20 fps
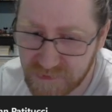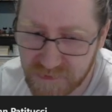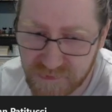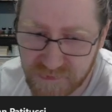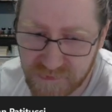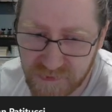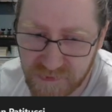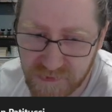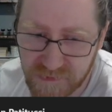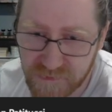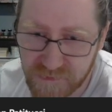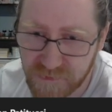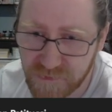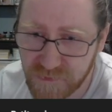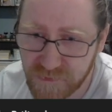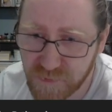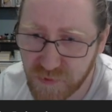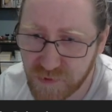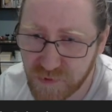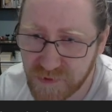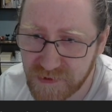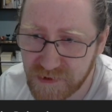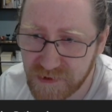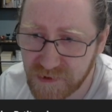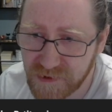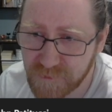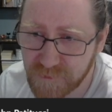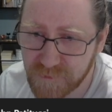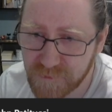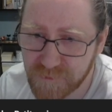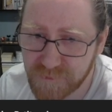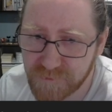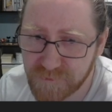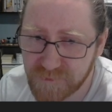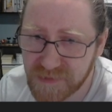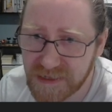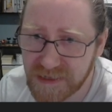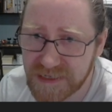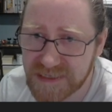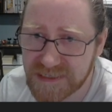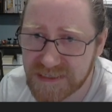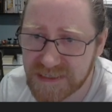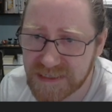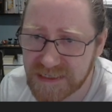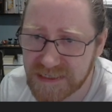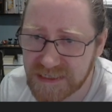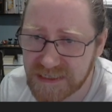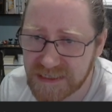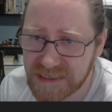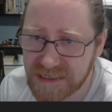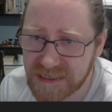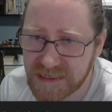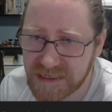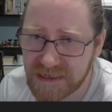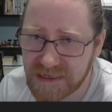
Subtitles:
take 2 more here, place in